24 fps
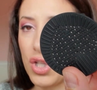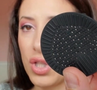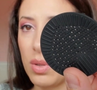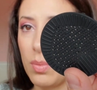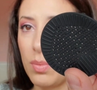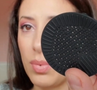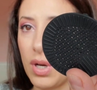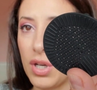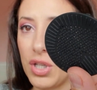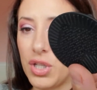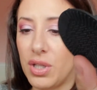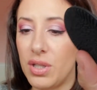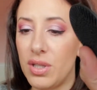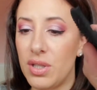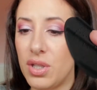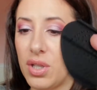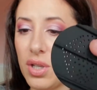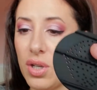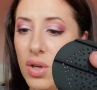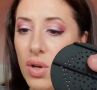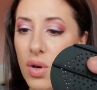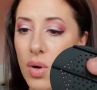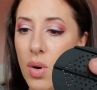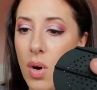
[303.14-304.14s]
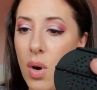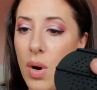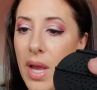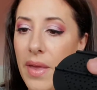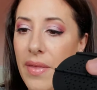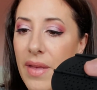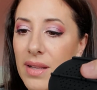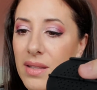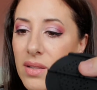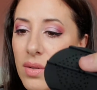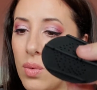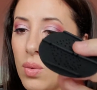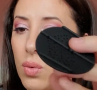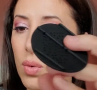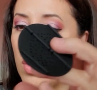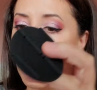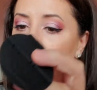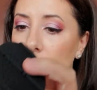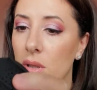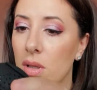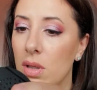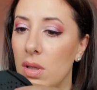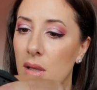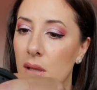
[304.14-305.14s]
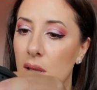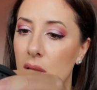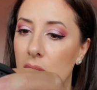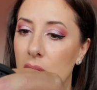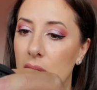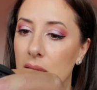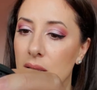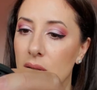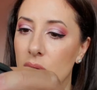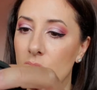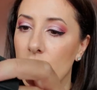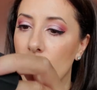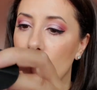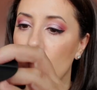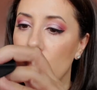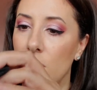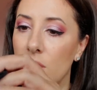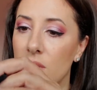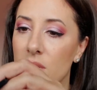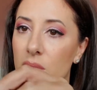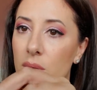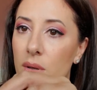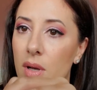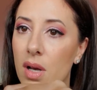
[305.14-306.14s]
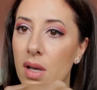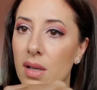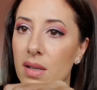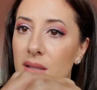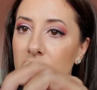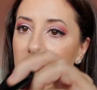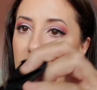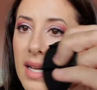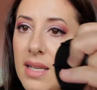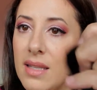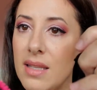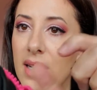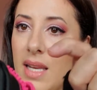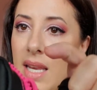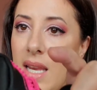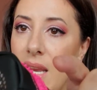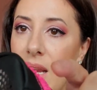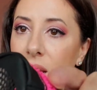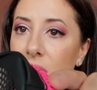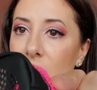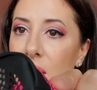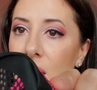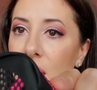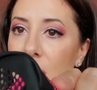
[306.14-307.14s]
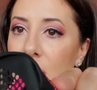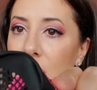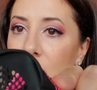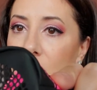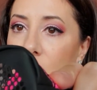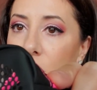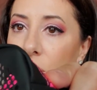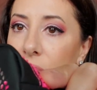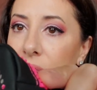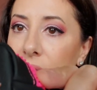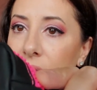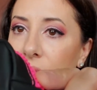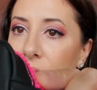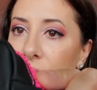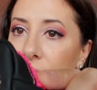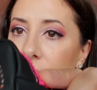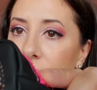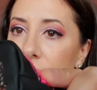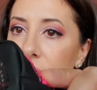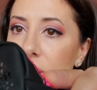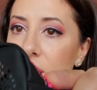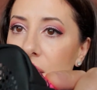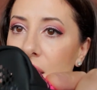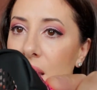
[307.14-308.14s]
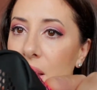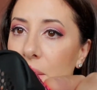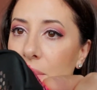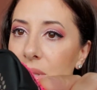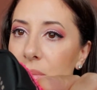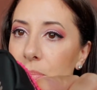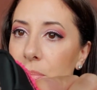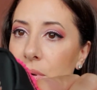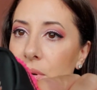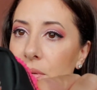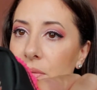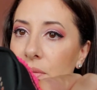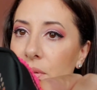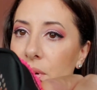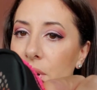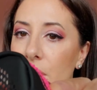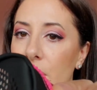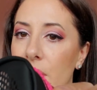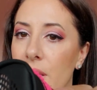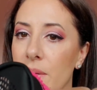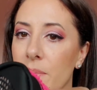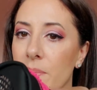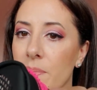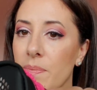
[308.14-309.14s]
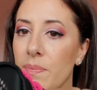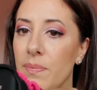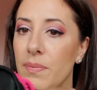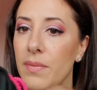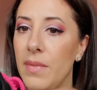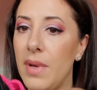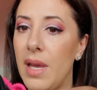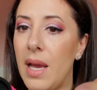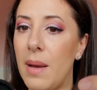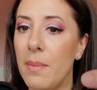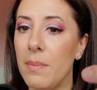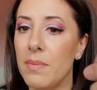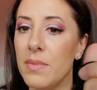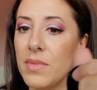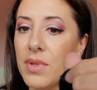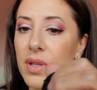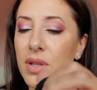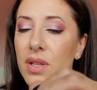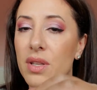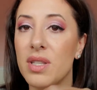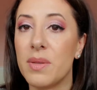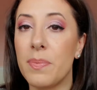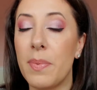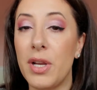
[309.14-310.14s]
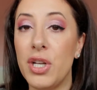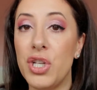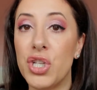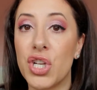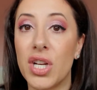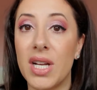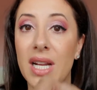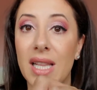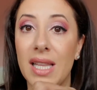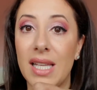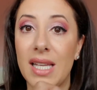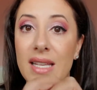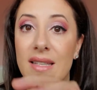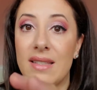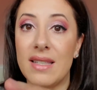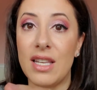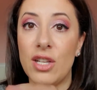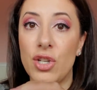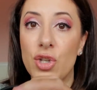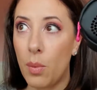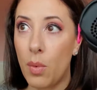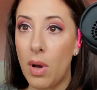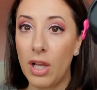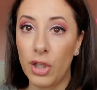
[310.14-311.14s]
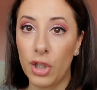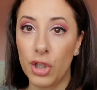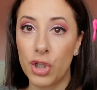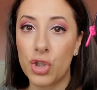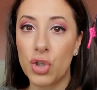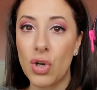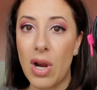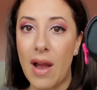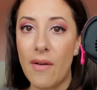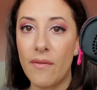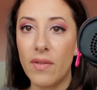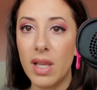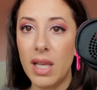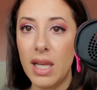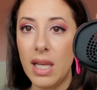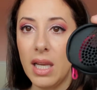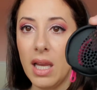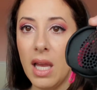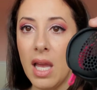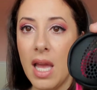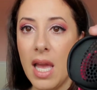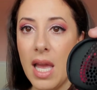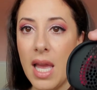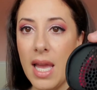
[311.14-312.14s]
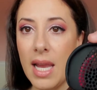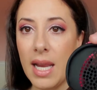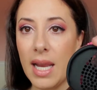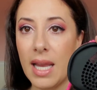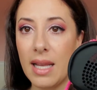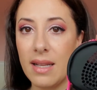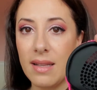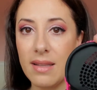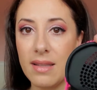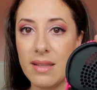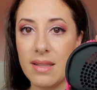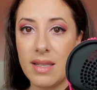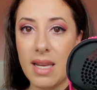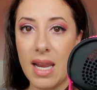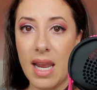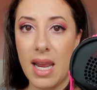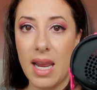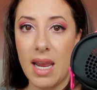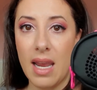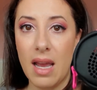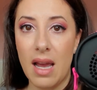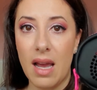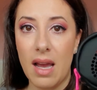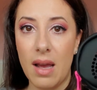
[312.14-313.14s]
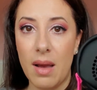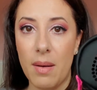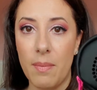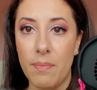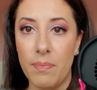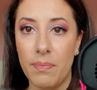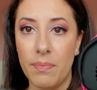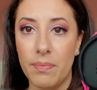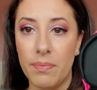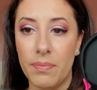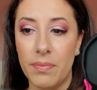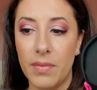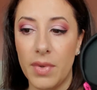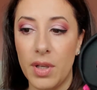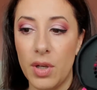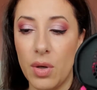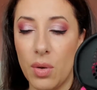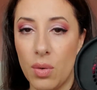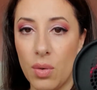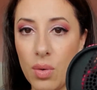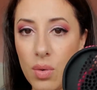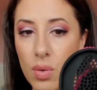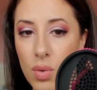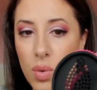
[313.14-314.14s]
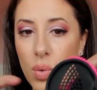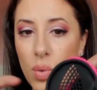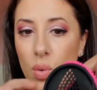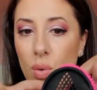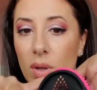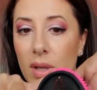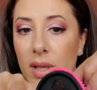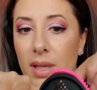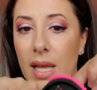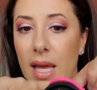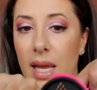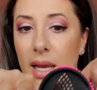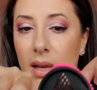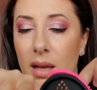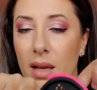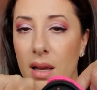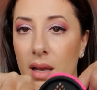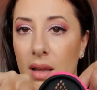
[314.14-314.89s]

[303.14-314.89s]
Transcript: brushes too. Okay, that's cool. That's cool. So it all stays in here. Oh, there you can see how it's perforated. Yeah. So the sponge can at least, while you're traveling, can stay, you know, cool and like,